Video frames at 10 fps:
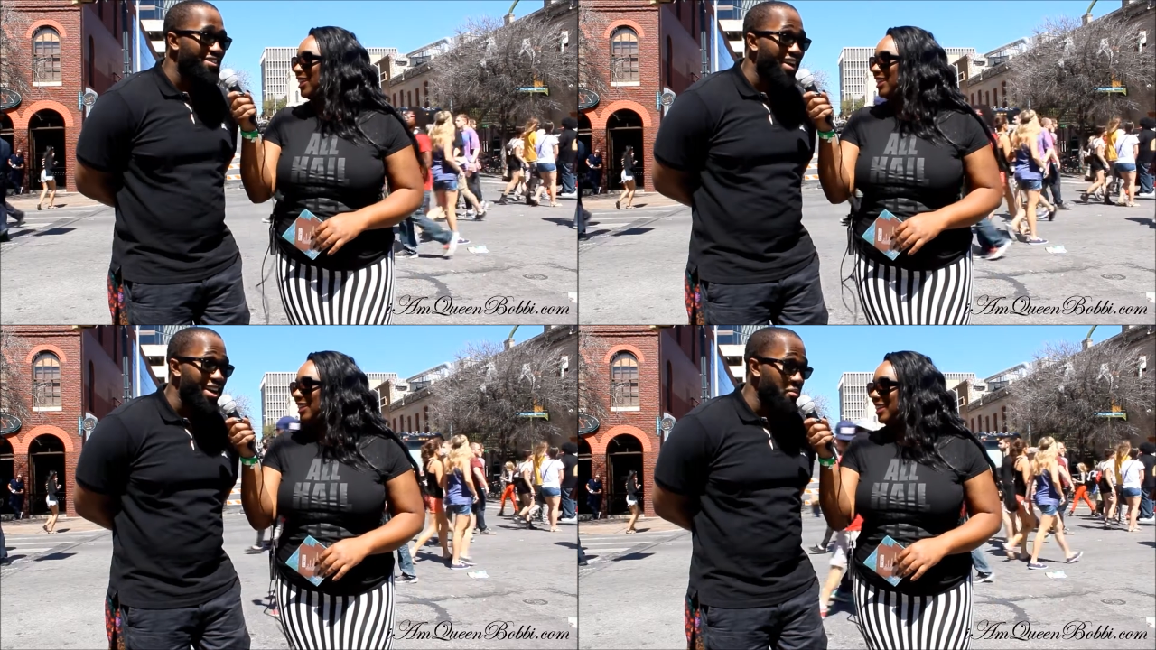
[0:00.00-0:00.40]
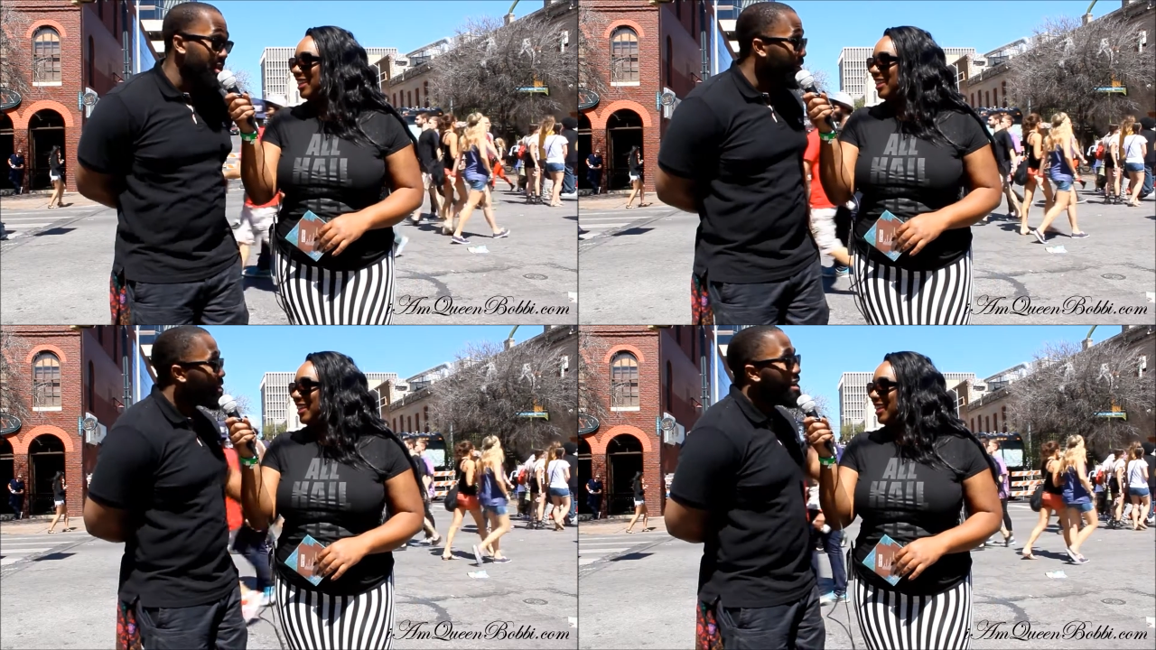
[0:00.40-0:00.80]
Speaker 1: right. I
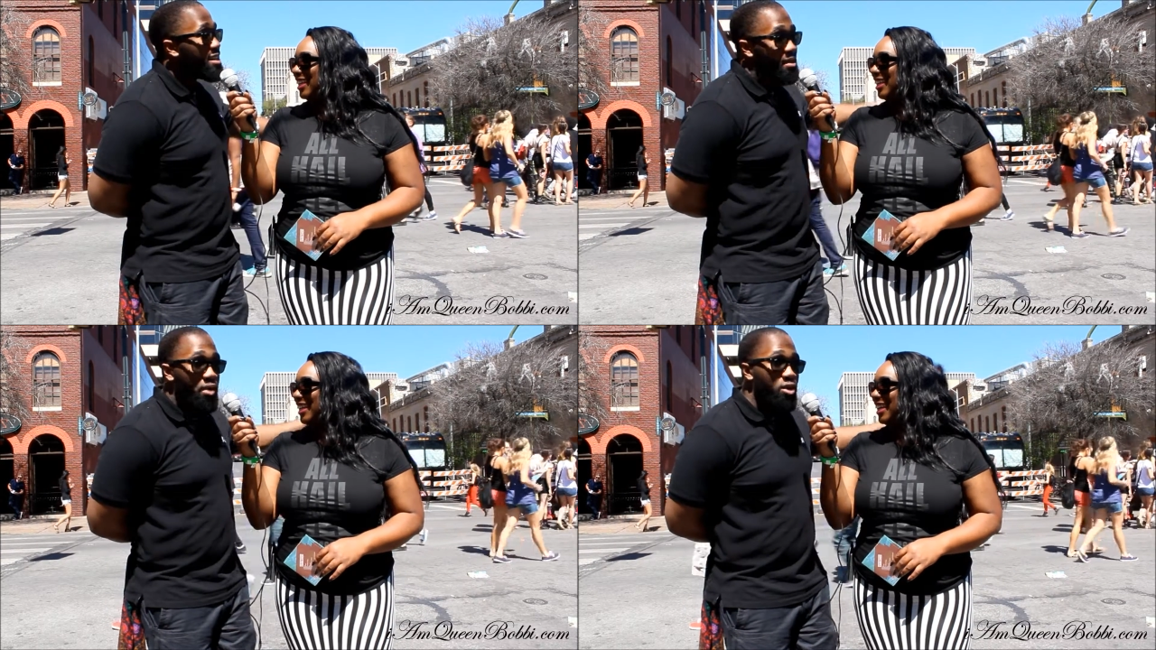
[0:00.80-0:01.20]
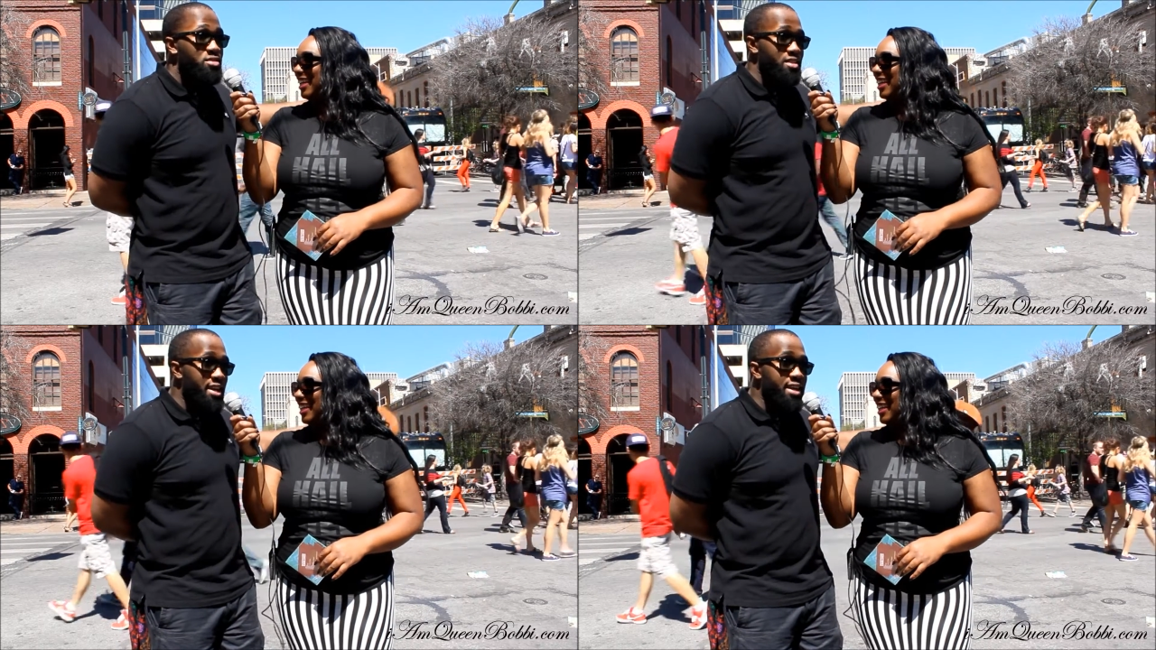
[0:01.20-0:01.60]
mean, uh, the
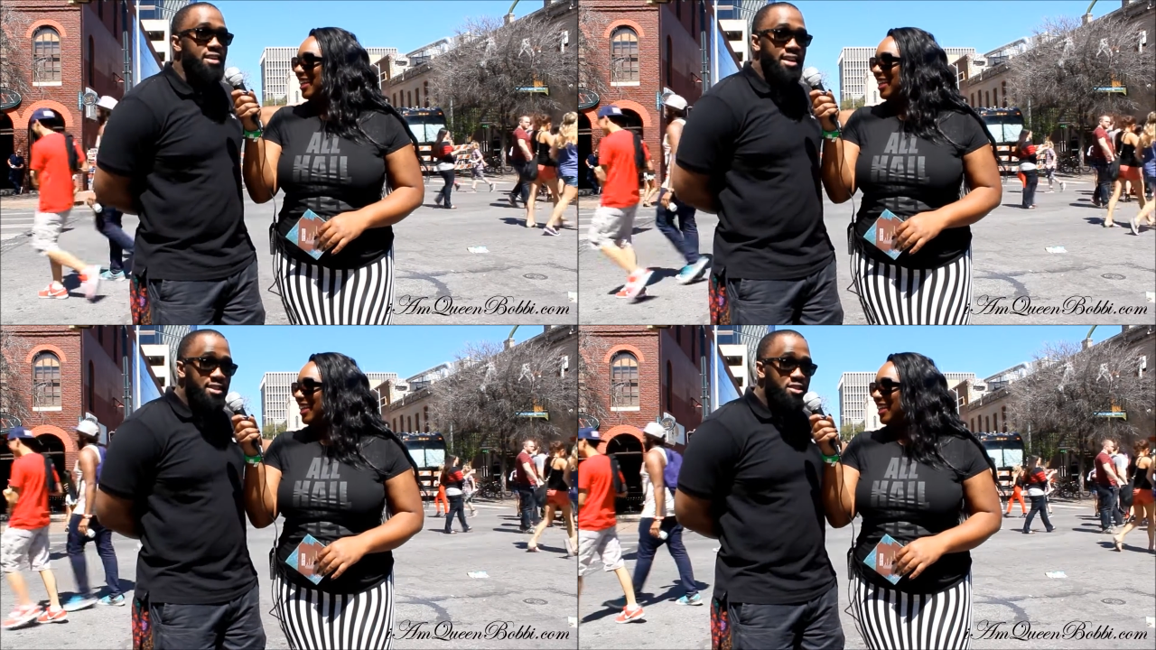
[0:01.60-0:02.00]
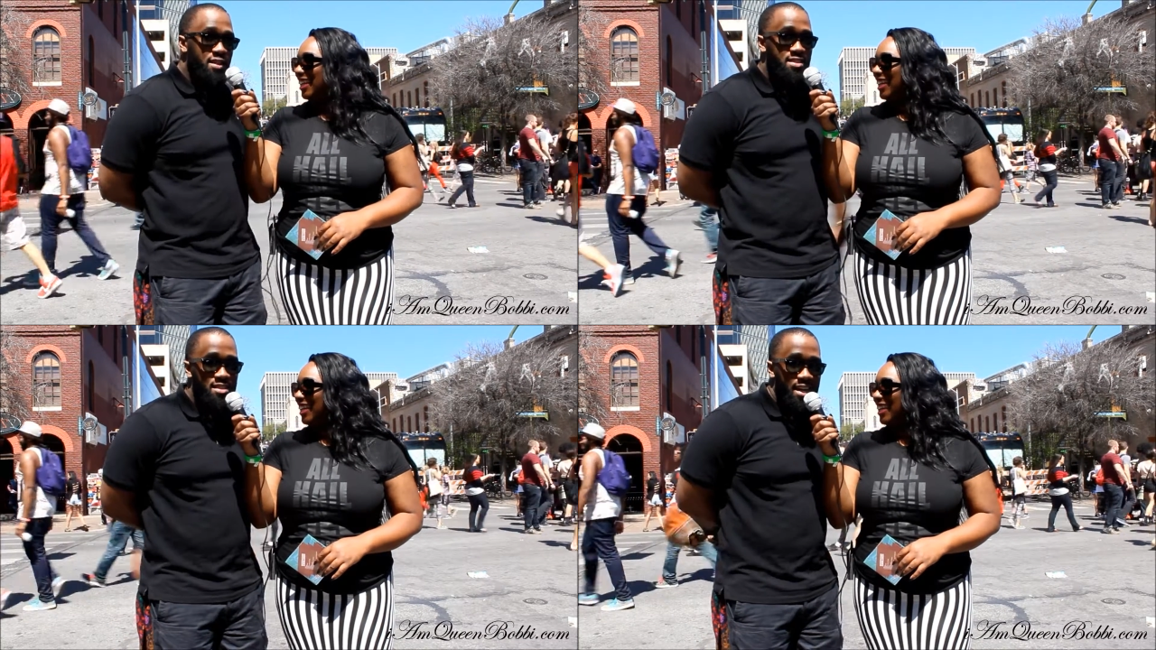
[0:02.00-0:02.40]
most
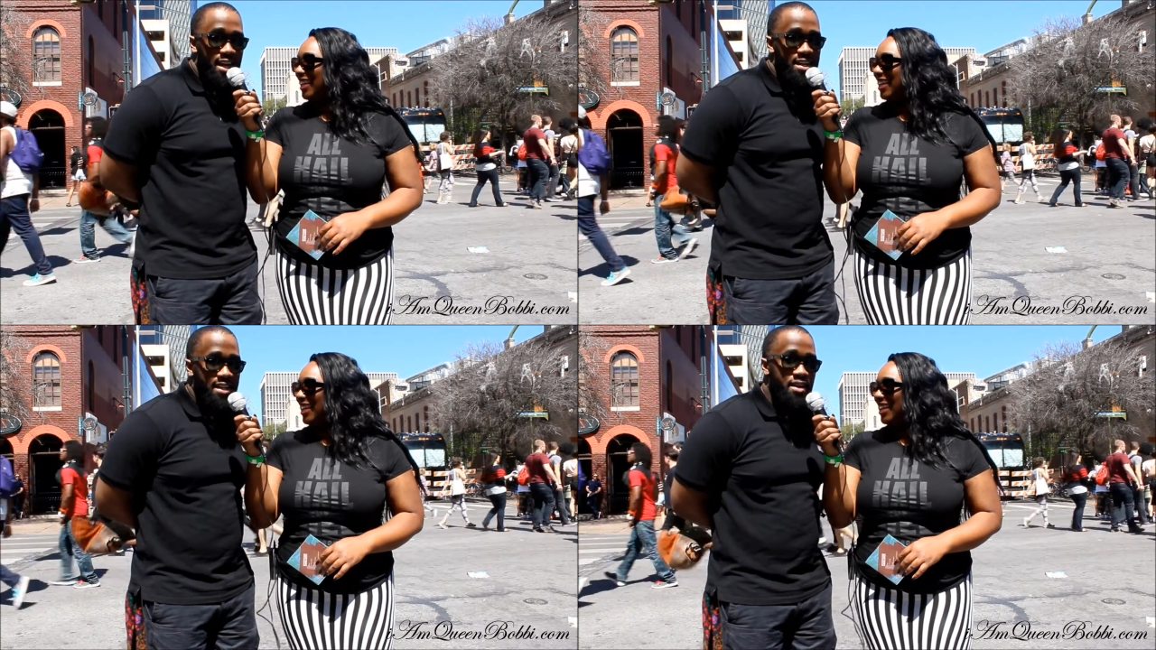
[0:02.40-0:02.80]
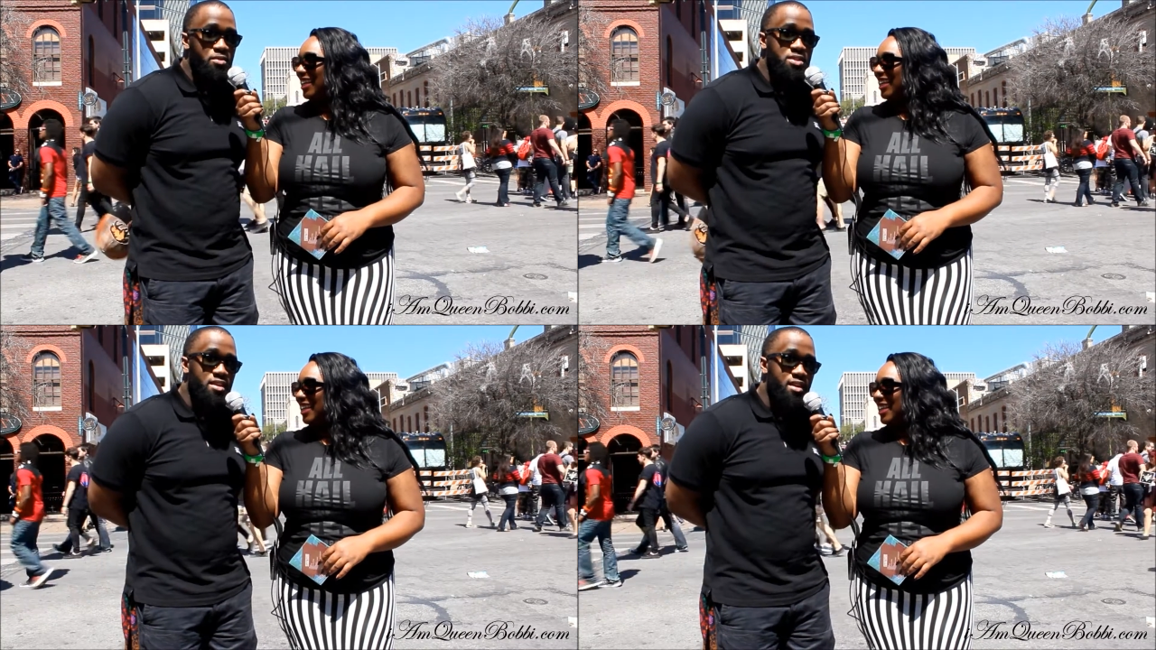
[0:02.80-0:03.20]
interesting thing I did
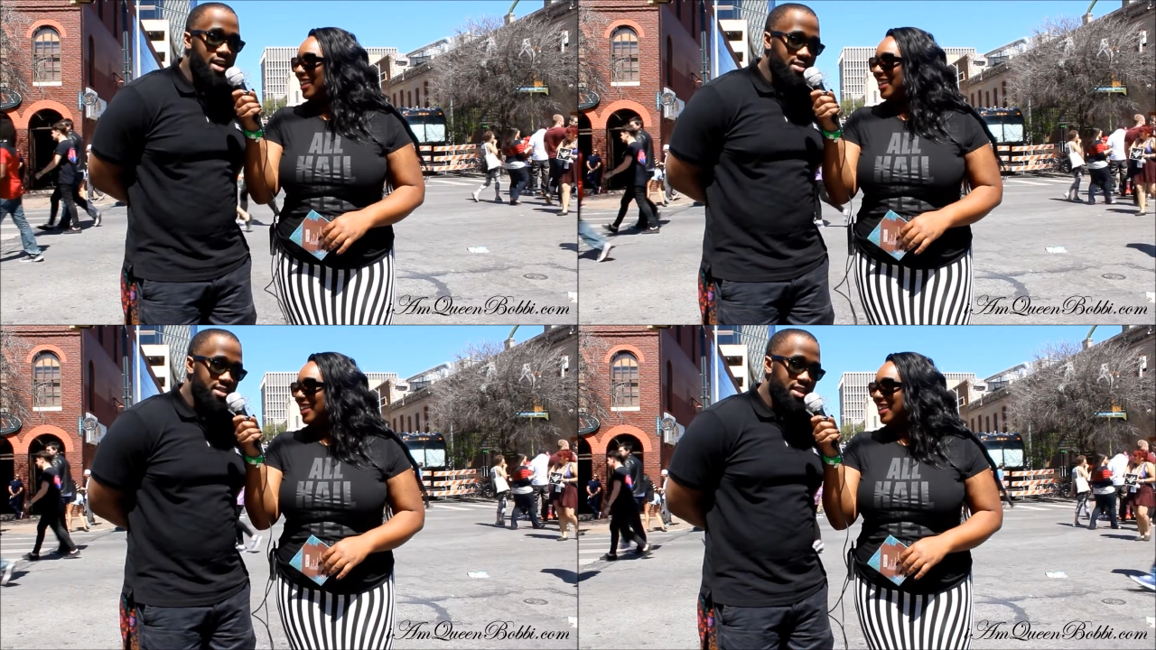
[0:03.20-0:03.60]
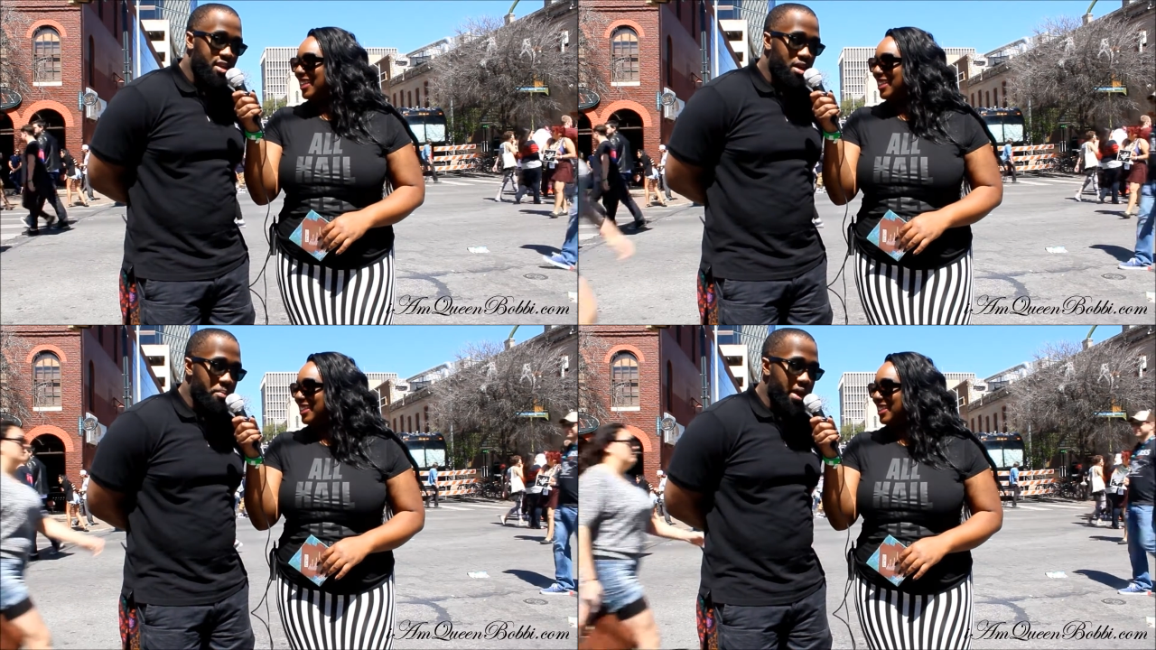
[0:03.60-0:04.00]
was uh, I
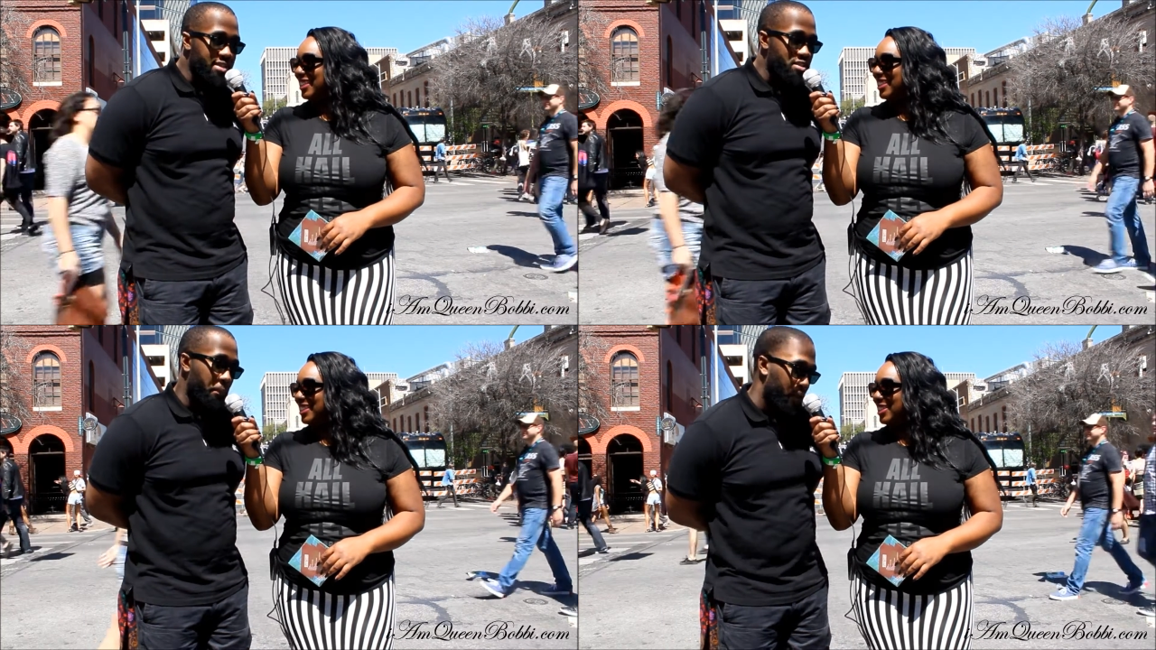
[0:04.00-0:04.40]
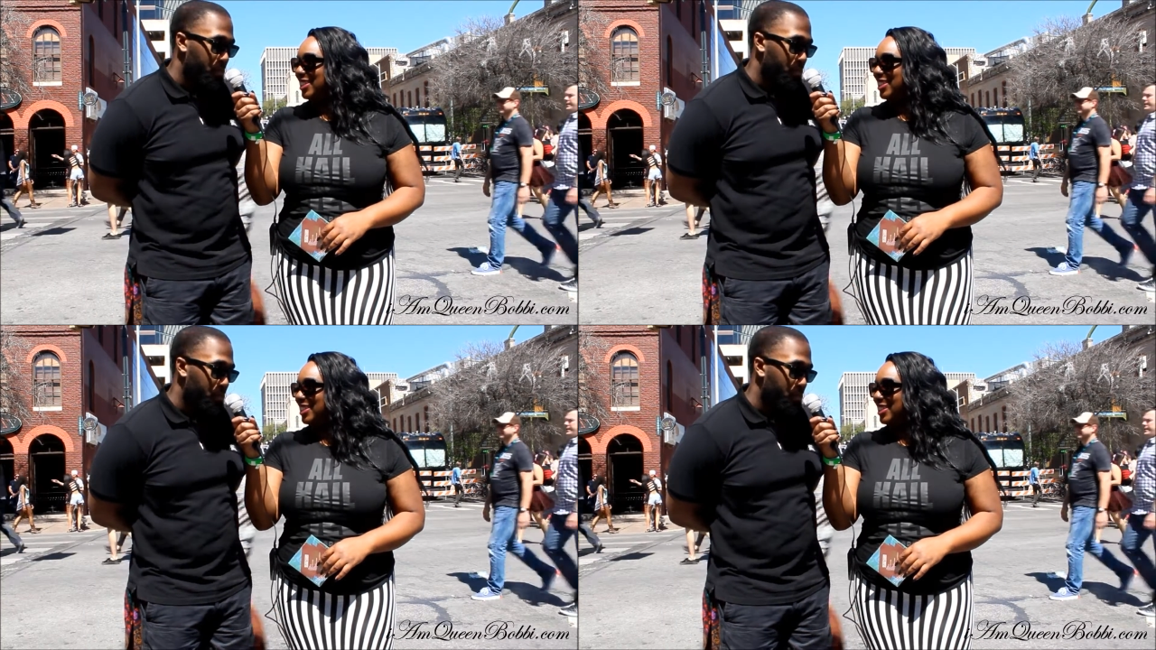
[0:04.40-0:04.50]
seen uh, Master P